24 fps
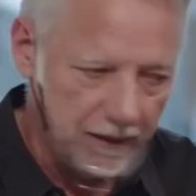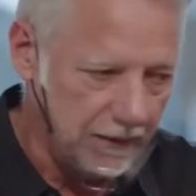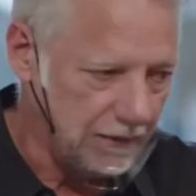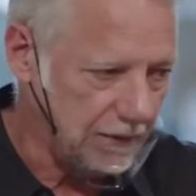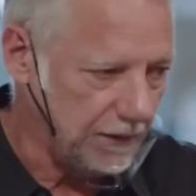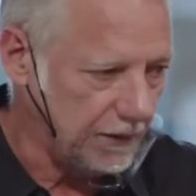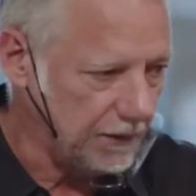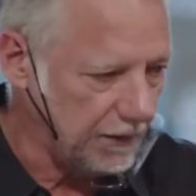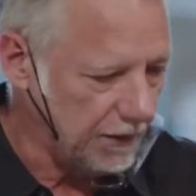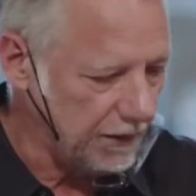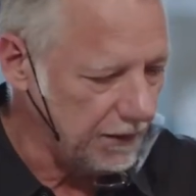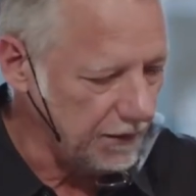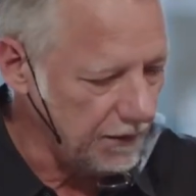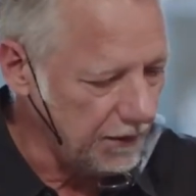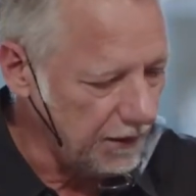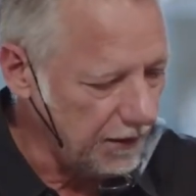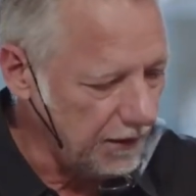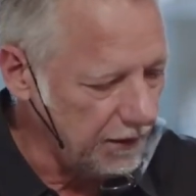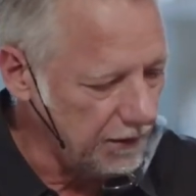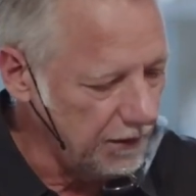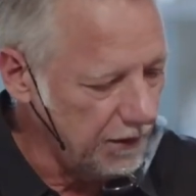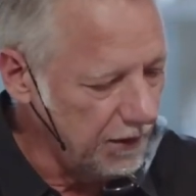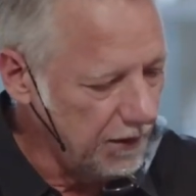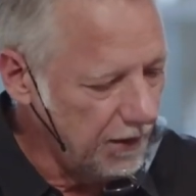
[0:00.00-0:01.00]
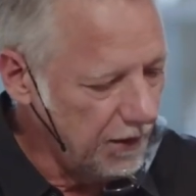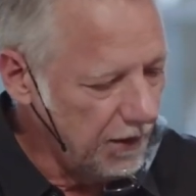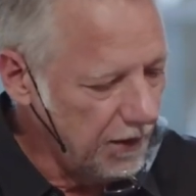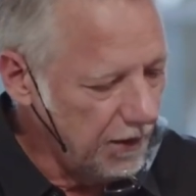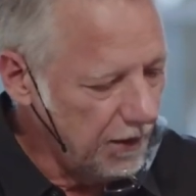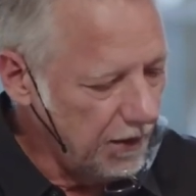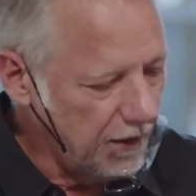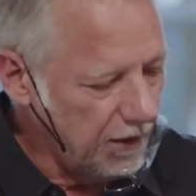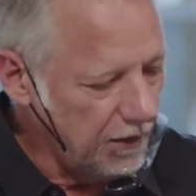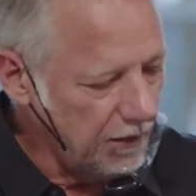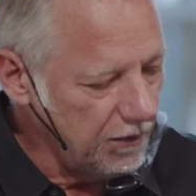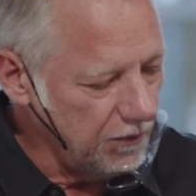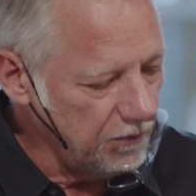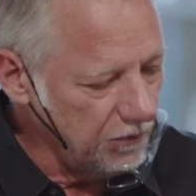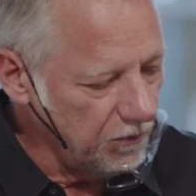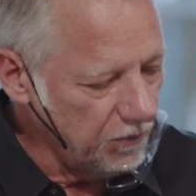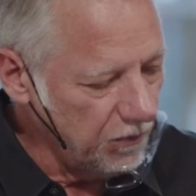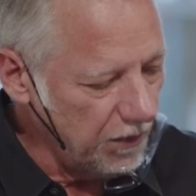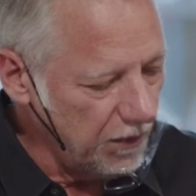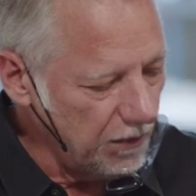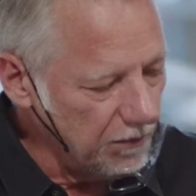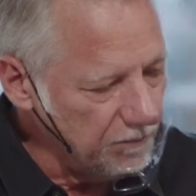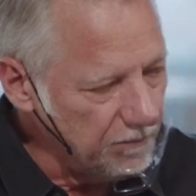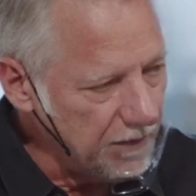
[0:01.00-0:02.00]
And then I thought,
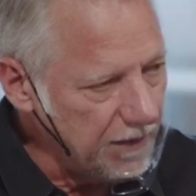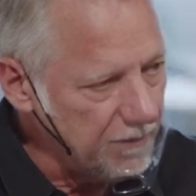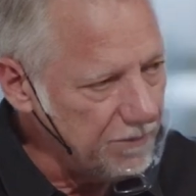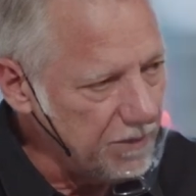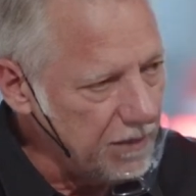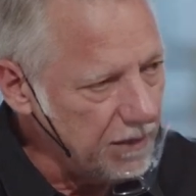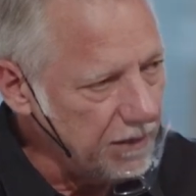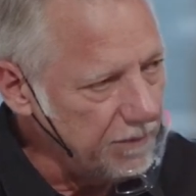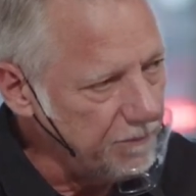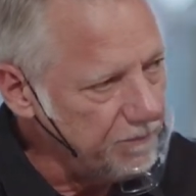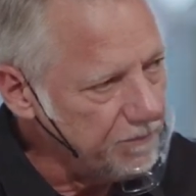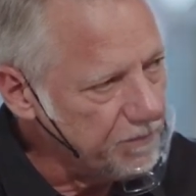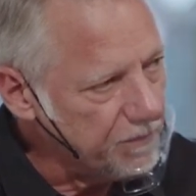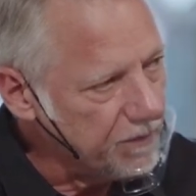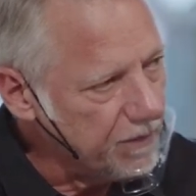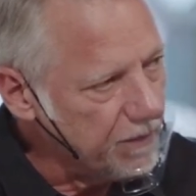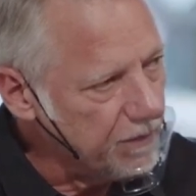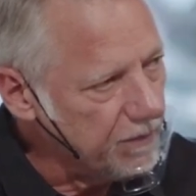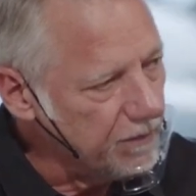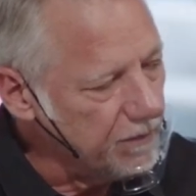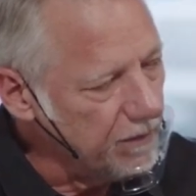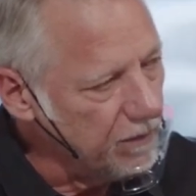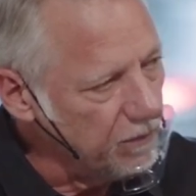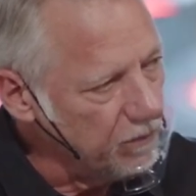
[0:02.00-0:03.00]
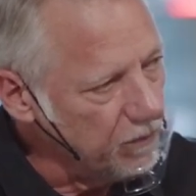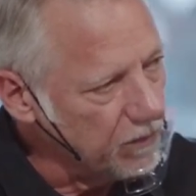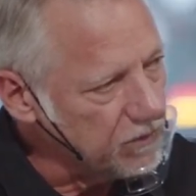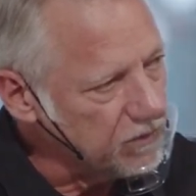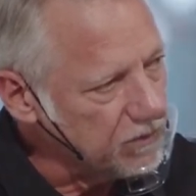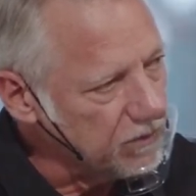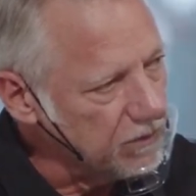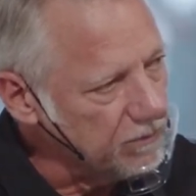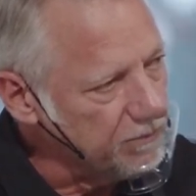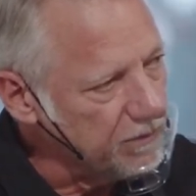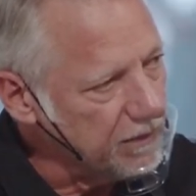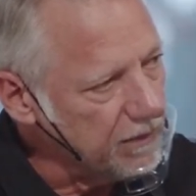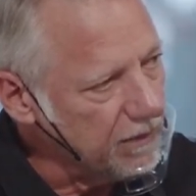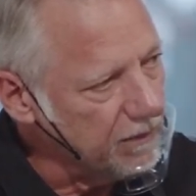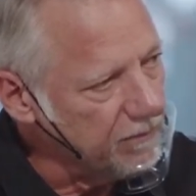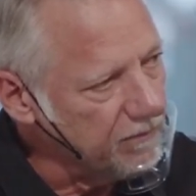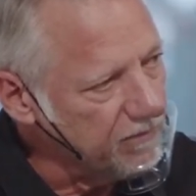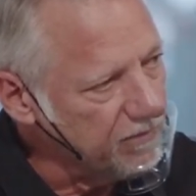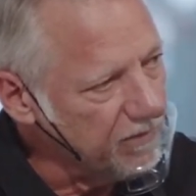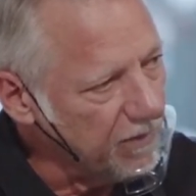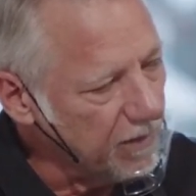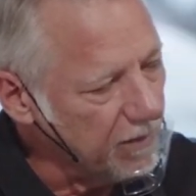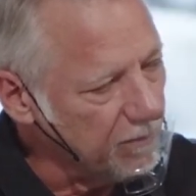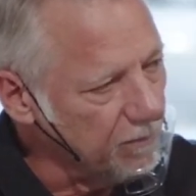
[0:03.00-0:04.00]
well, maybe, you know, what's going to become
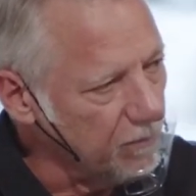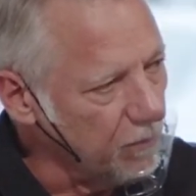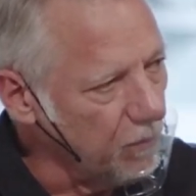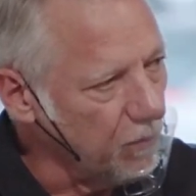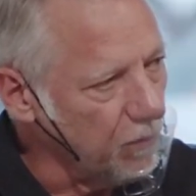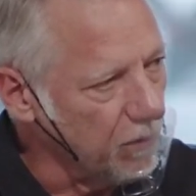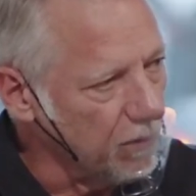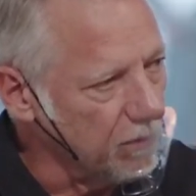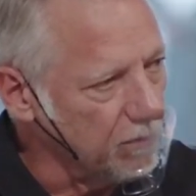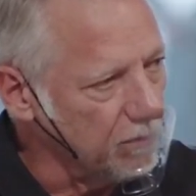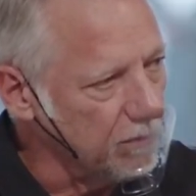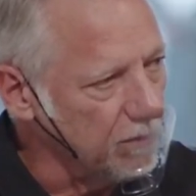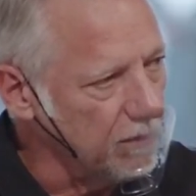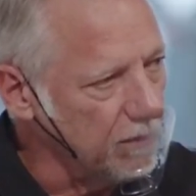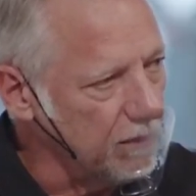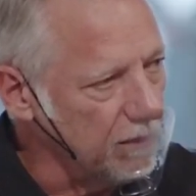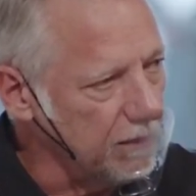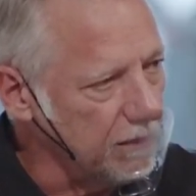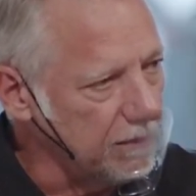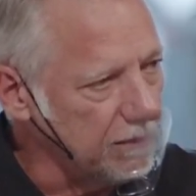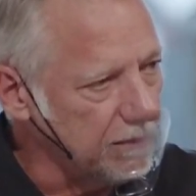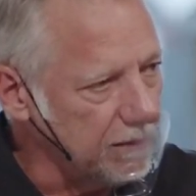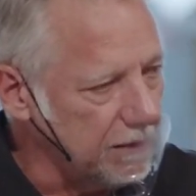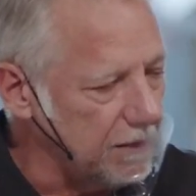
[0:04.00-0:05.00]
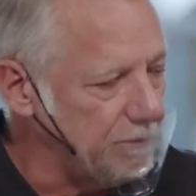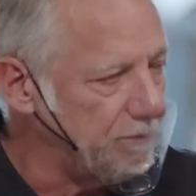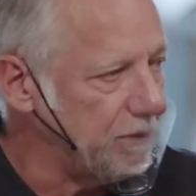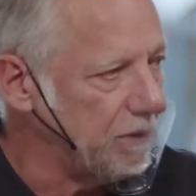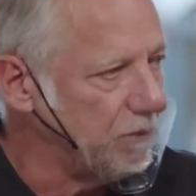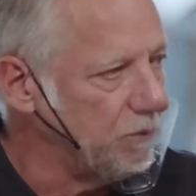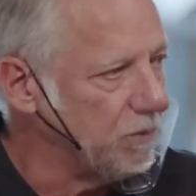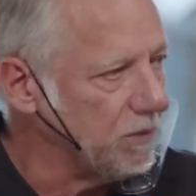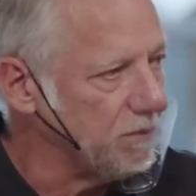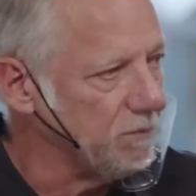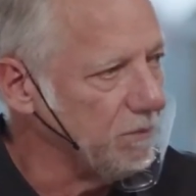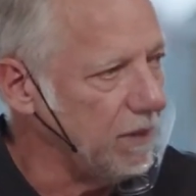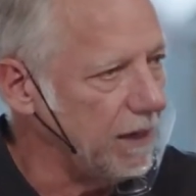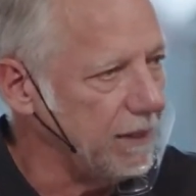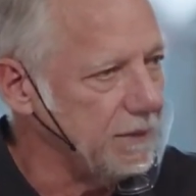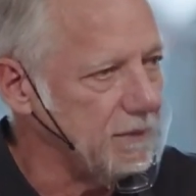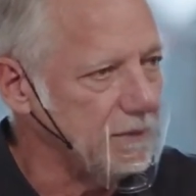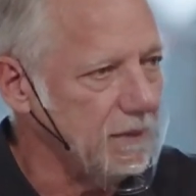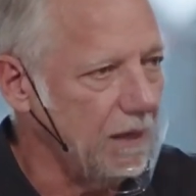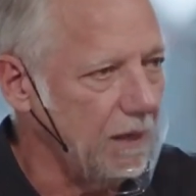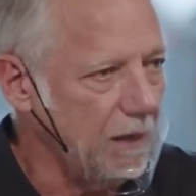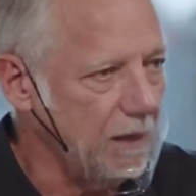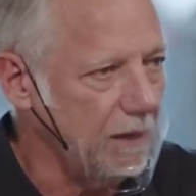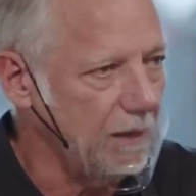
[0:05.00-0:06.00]
far more in keeping with my
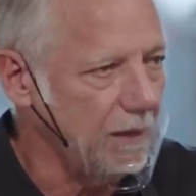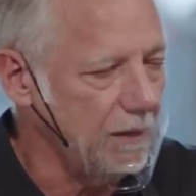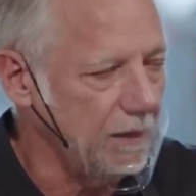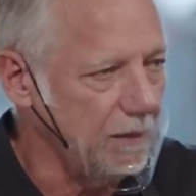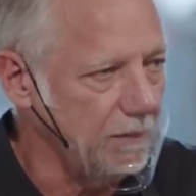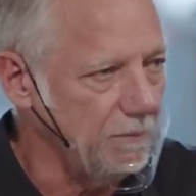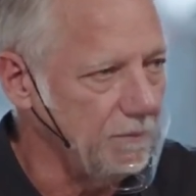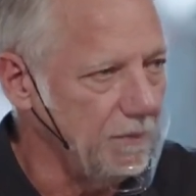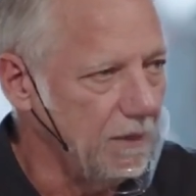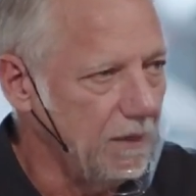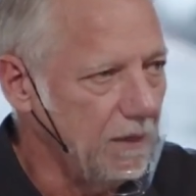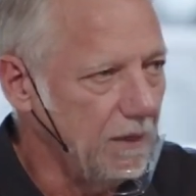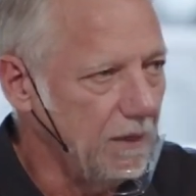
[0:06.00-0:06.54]
time